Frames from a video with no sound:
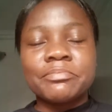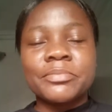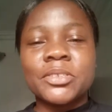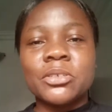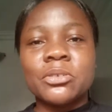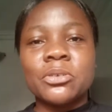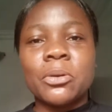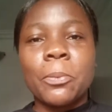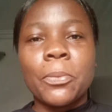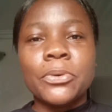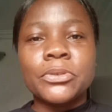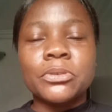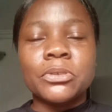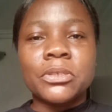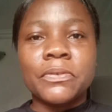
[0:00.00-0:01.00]
turn on your
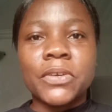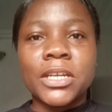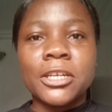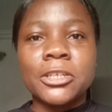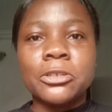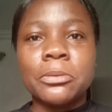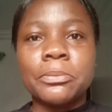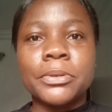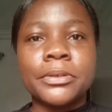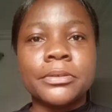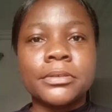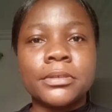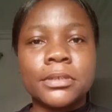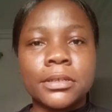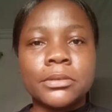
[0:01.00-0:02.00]
post notification bell.
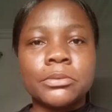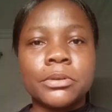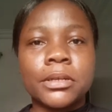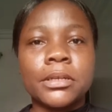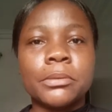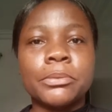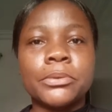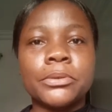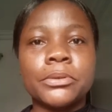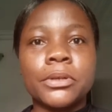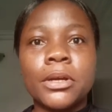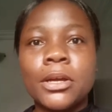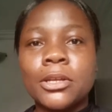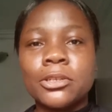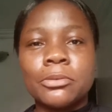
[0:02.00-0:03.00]
That will enable you
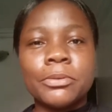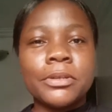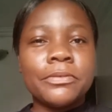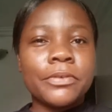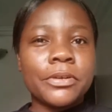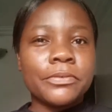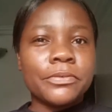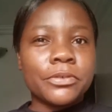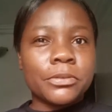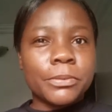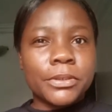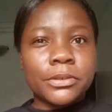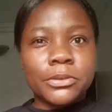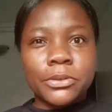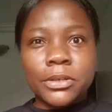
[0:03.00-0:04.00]
to be the very first
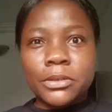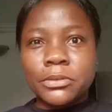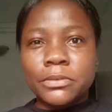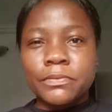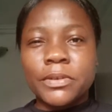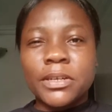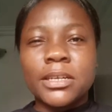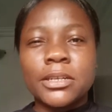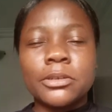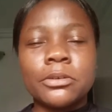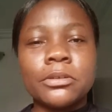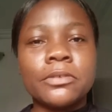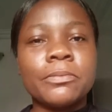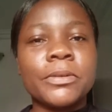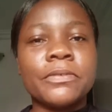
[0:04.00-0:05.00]
person to get notified in
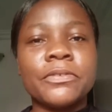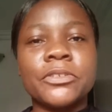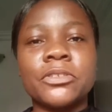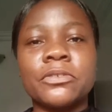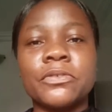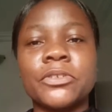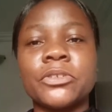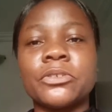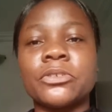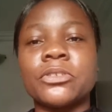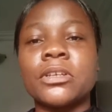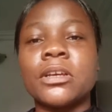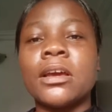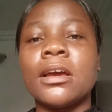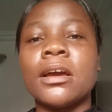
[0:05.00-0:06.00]
all of my future
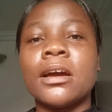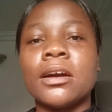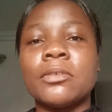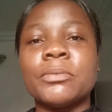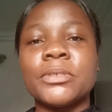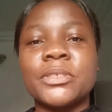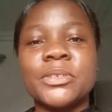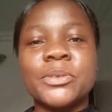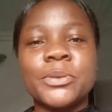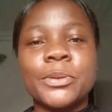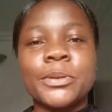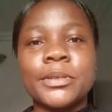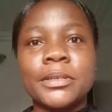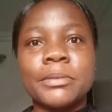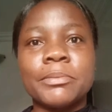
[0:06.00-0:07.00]
videos. I'll be seeing you
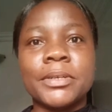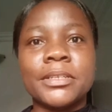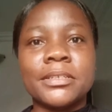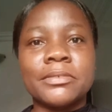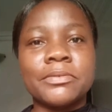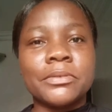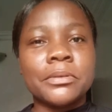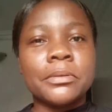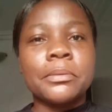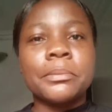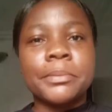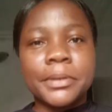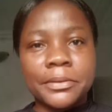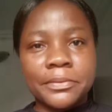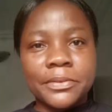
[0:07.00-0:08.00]
all in my next video.
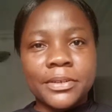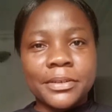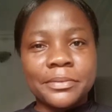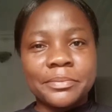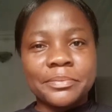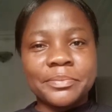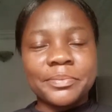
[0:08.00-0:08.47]
Bye for now.